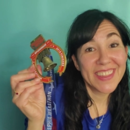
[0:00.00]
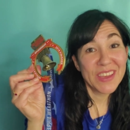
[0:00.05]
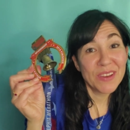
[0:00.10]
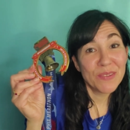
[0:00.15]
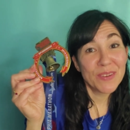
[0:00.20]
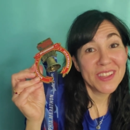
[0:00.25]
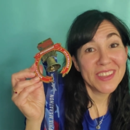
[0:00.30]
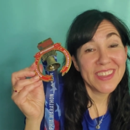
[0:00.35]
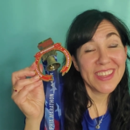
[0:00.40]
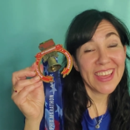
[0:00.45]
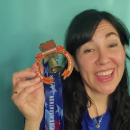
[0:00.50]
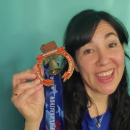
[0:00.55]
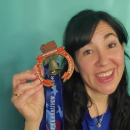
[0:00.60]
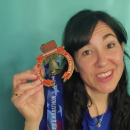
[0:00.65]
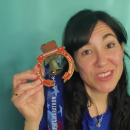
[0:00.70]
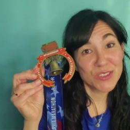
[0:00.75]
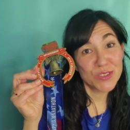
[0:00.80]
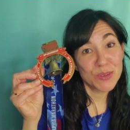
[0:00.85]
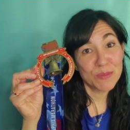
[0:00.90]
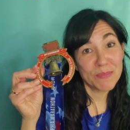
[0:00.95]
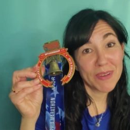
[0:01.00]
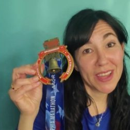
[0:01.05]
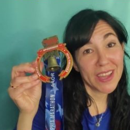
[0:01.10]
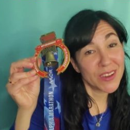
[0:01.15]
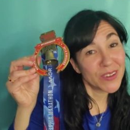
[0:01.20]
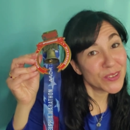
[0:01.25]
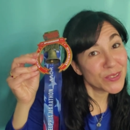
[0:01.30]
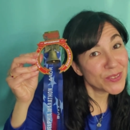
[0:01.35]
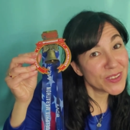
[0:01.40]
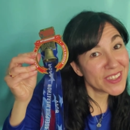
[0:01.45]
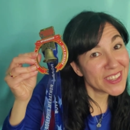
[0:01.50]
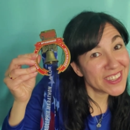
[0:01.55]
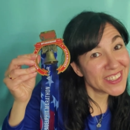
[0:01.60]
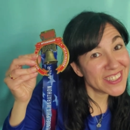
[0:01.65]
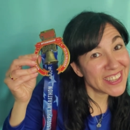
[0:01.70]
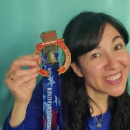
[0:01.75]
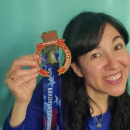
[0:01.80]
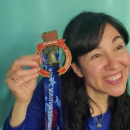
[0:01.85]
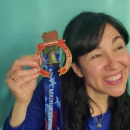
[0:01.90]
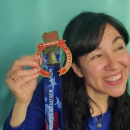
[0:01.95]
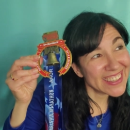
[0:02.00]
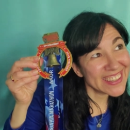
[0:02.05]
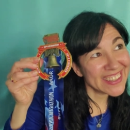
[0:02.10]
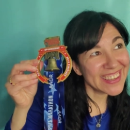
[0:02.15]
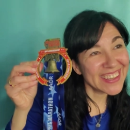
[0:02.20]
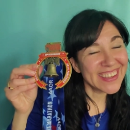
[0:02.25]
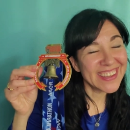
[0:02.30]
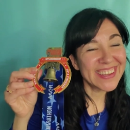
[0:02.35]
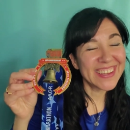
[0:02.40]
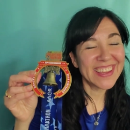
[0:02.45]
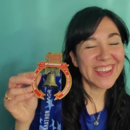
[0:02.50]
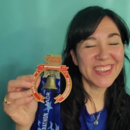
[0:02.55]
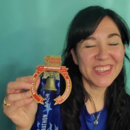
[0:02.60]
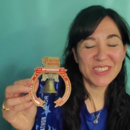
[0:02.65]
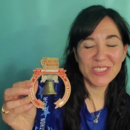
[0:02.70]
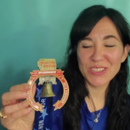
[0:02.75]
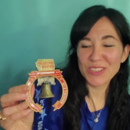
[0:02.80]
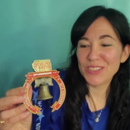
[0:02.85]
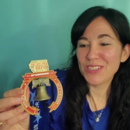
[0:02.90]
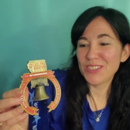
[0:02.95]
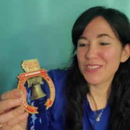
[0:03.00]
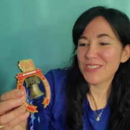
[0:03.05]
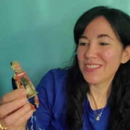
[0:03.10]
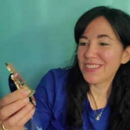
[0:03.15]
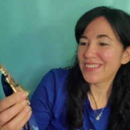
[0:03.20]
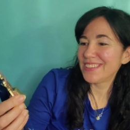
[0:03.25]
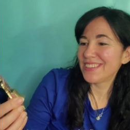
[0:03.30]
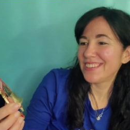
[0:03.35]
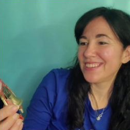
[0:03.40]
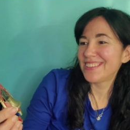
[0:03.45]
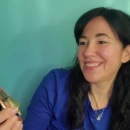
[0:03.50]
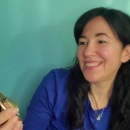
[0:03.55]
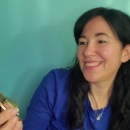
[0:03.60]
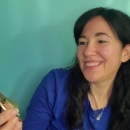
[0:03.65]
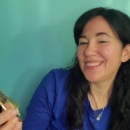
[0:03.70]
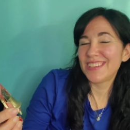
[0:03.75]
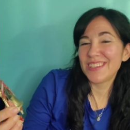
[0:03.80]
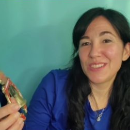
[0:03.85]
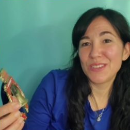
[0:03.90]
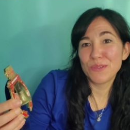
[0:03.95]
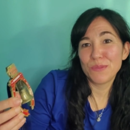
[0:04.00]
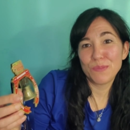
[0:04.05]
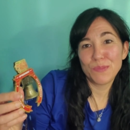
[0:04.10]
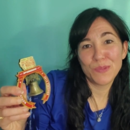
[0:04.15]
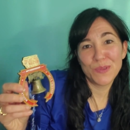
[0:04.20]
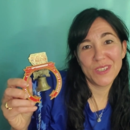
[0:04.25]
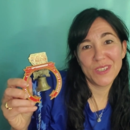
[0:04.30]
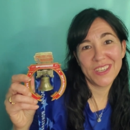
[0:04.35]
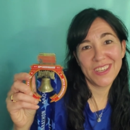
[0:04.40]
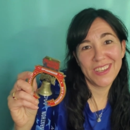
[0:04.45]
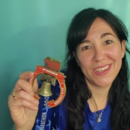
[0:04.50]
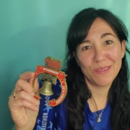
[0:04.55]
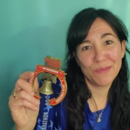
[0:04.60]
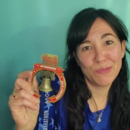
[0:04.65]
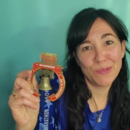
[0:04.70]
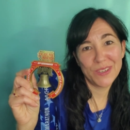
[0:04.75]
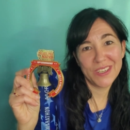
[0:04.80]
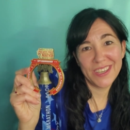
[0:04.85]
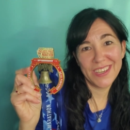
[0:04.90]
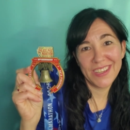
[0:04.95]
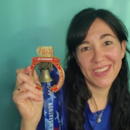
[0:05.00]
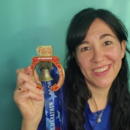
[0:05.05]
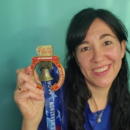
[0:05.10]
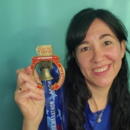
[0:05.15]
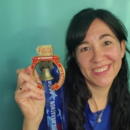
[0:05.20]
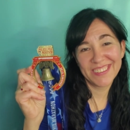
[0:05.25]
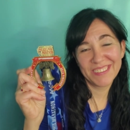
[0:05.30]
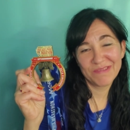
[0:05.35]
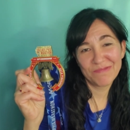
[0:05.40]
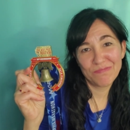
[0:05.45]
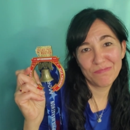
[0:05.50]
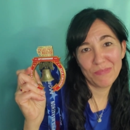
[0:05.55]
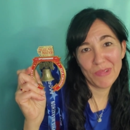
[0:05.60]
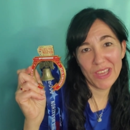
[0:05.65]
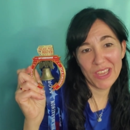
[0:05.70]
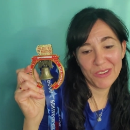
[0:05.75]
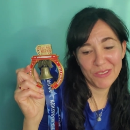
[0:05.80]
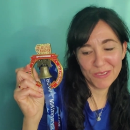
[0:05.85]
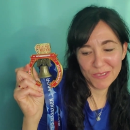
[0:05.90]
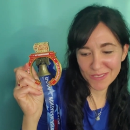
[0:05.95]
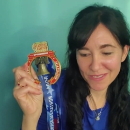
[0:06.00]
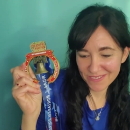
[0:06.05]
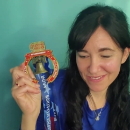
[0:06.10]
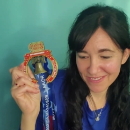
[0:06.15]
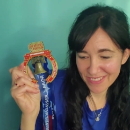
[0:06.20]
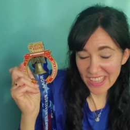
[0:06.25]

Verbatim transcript: They went the extra mile with the ding ding ding. It's just such a pretty, pretty medal.